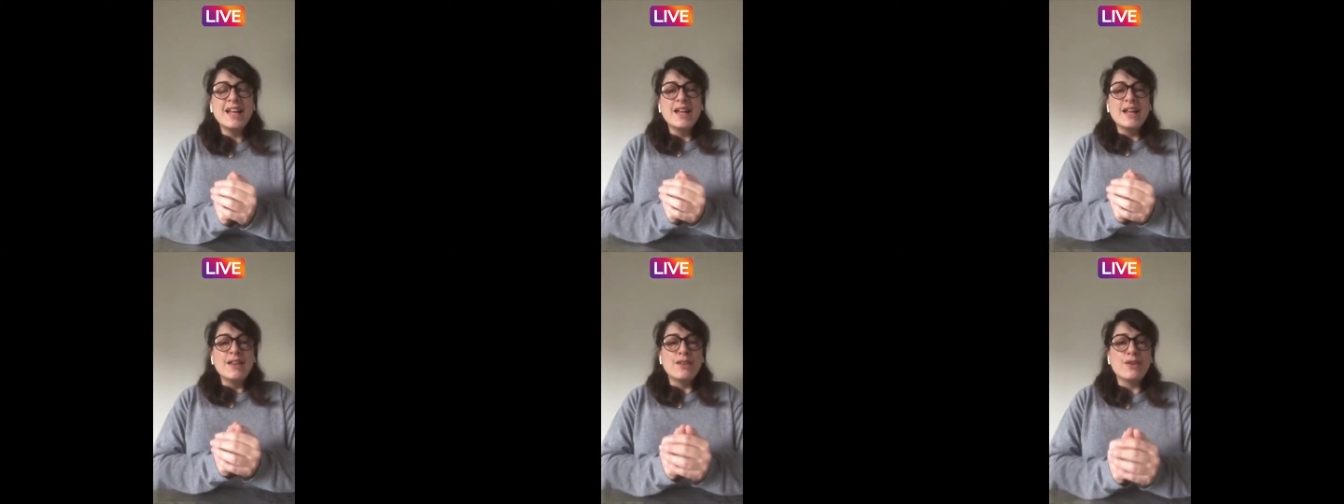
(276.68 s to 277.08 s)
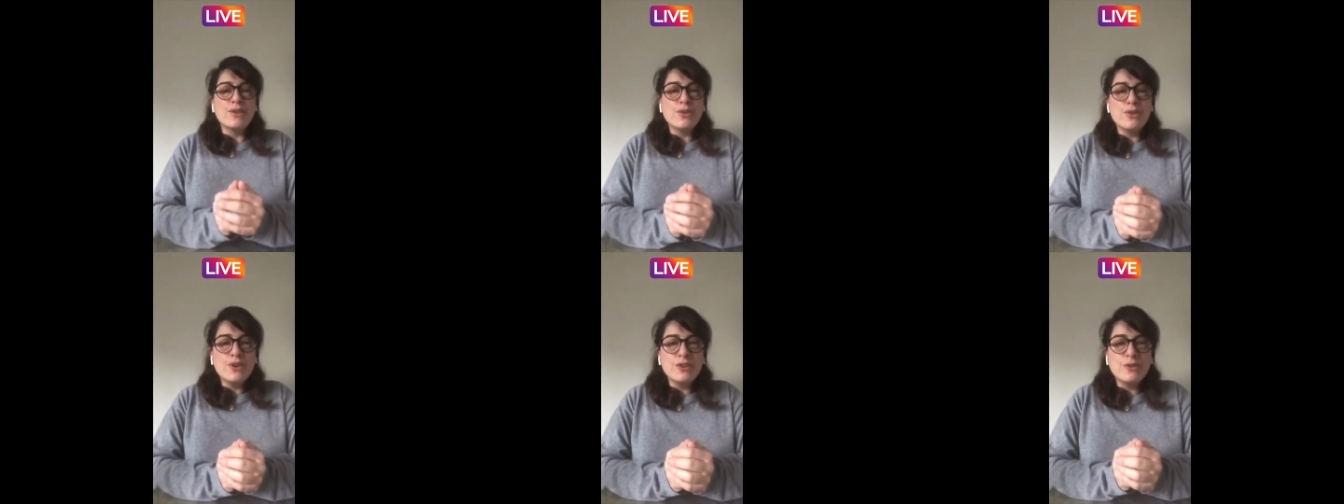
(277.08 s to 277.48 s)
The
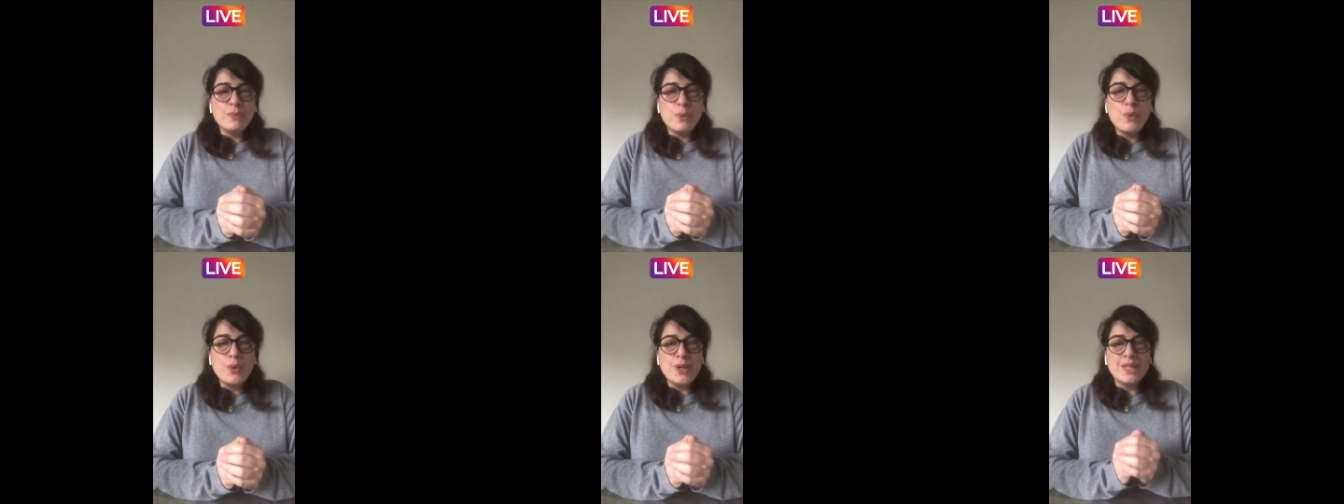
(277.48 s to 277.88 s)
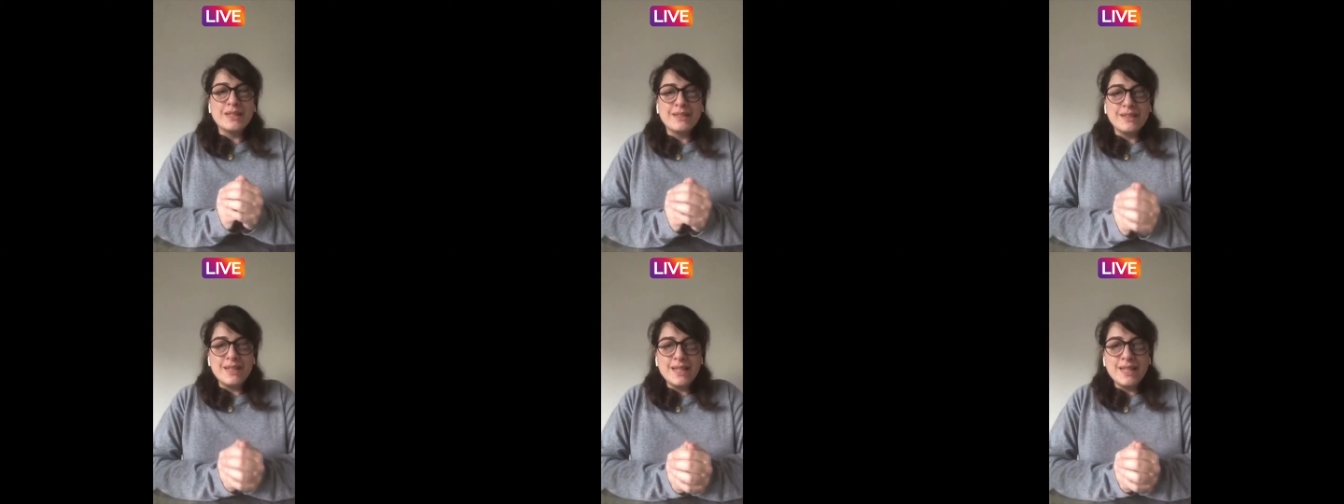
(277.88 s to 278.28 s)
third
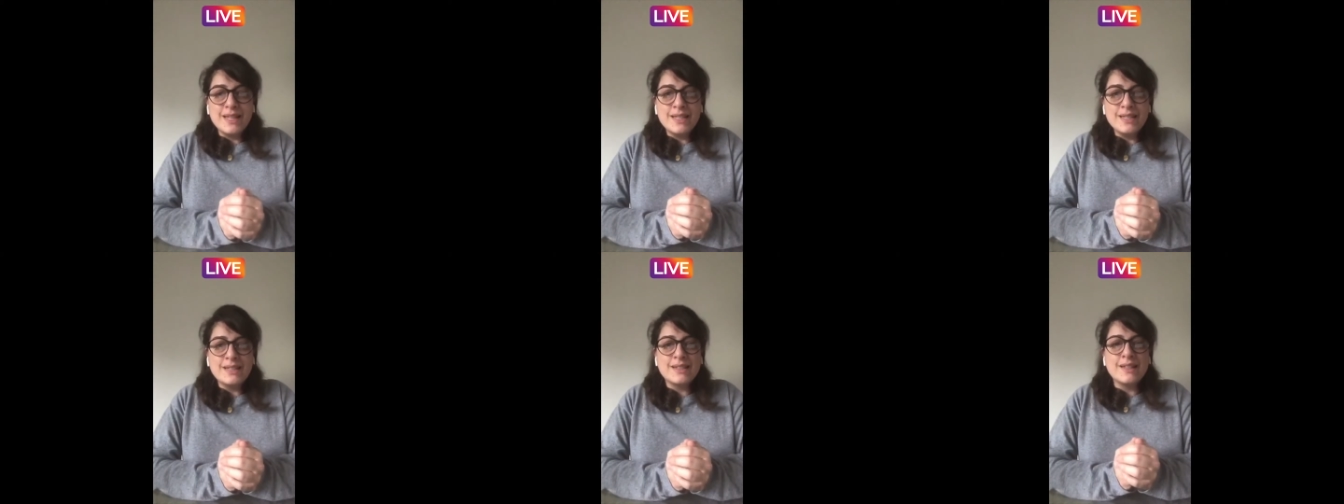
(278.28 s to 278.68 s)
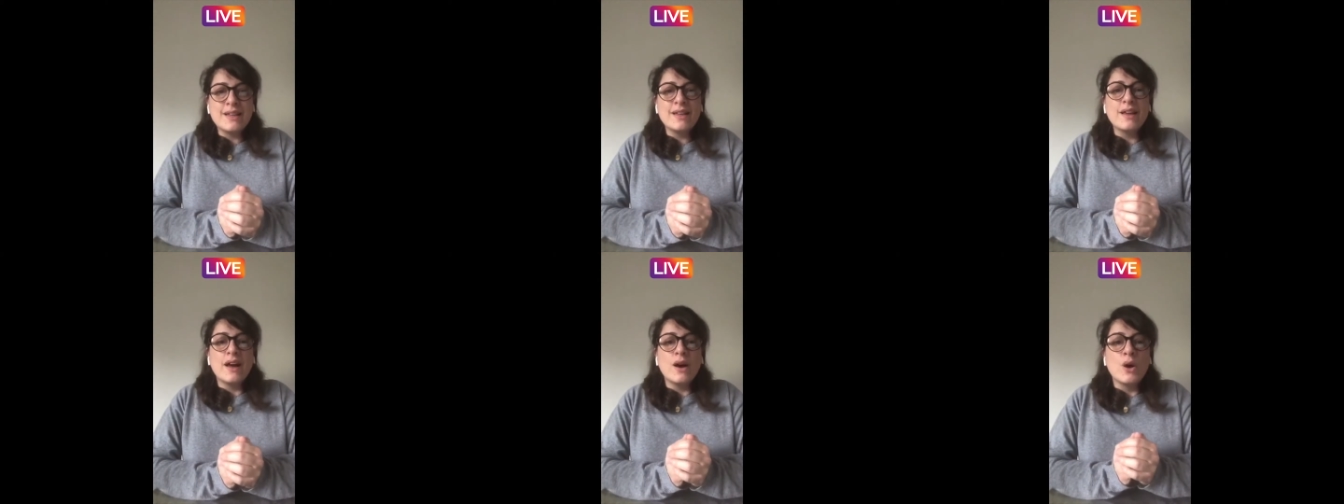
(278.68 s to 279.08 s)
point is
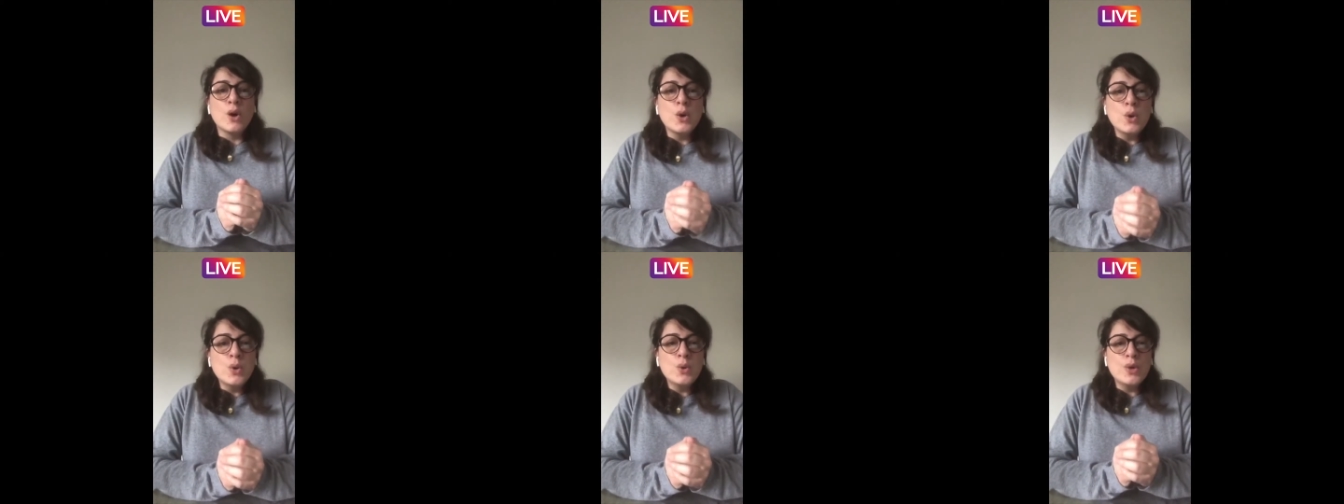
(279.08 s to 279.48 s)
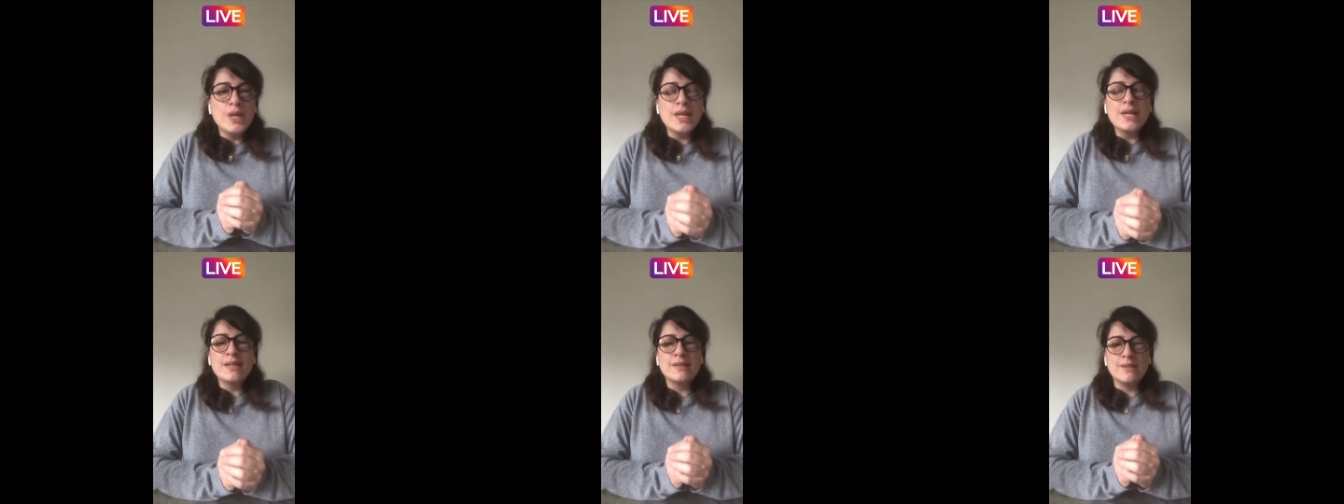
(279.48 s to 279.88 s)
who
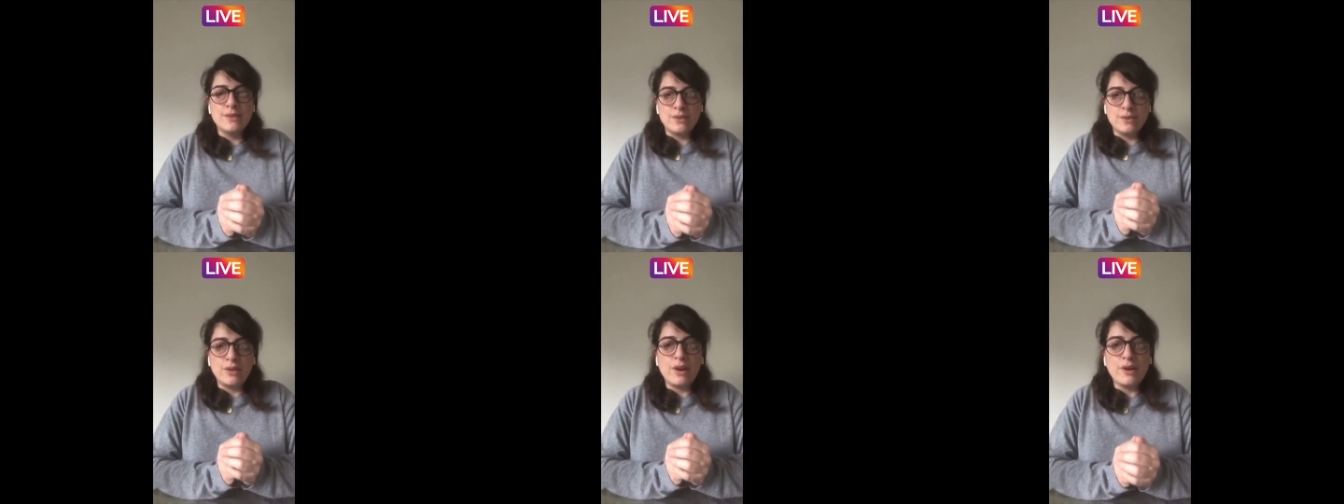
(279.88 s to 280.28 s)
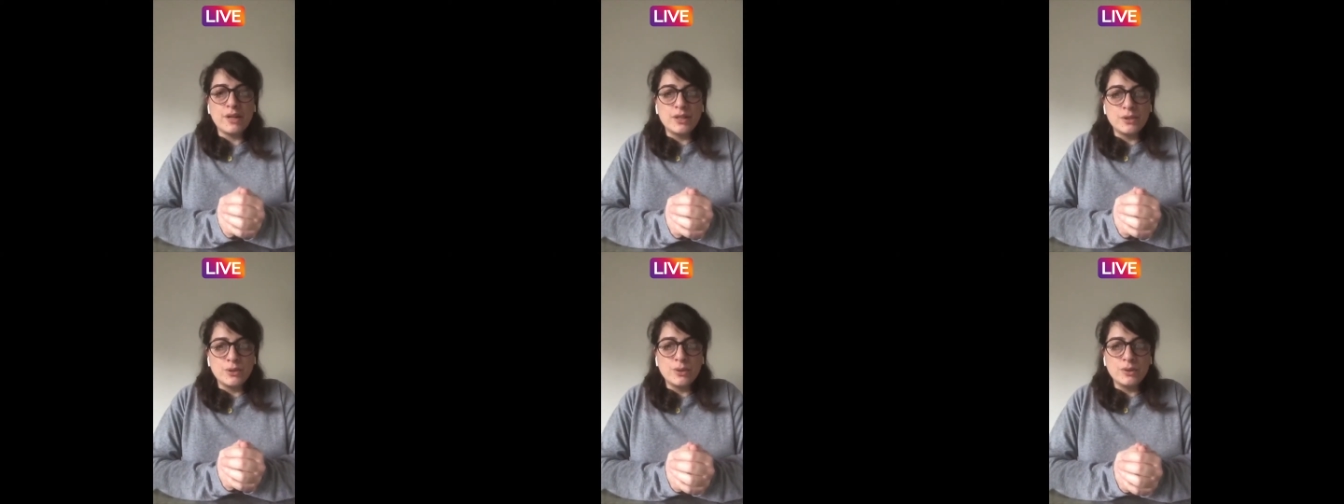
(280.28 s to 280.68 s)
is your
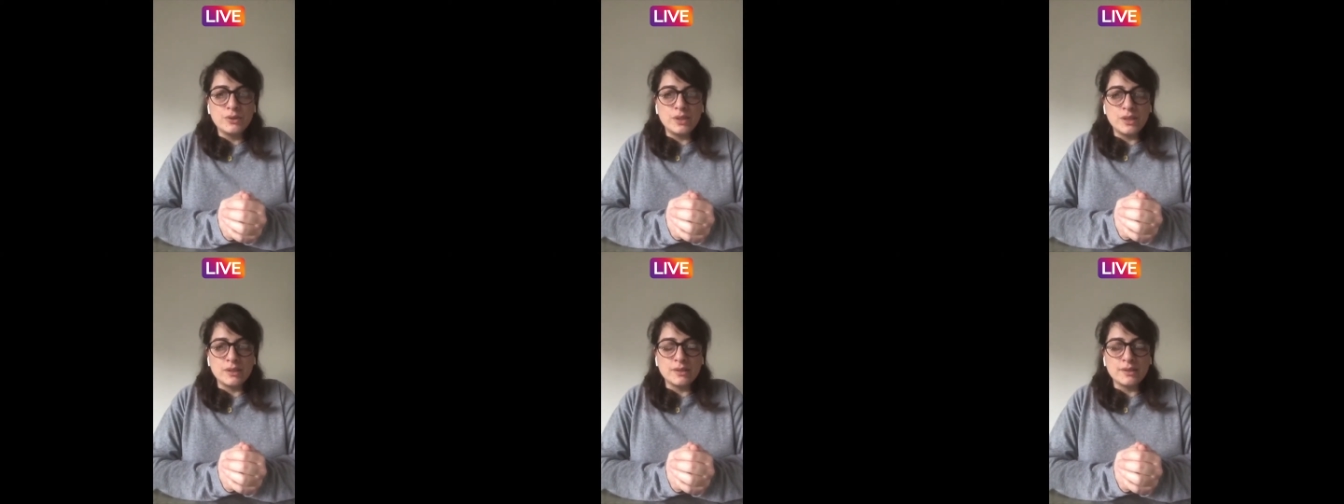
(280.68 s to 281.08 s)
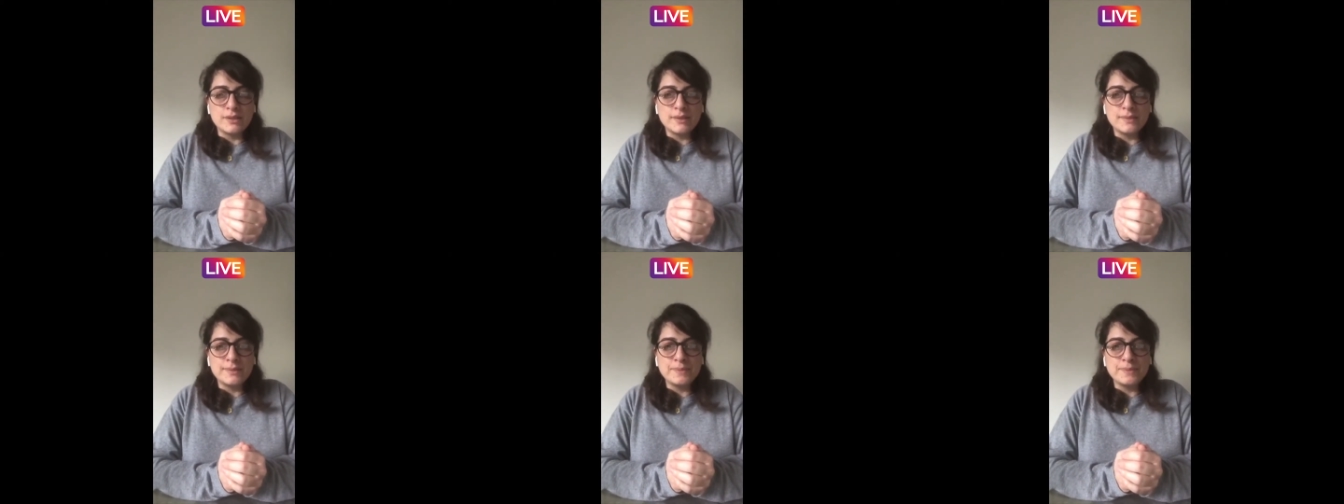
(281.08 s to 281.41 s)
target audience?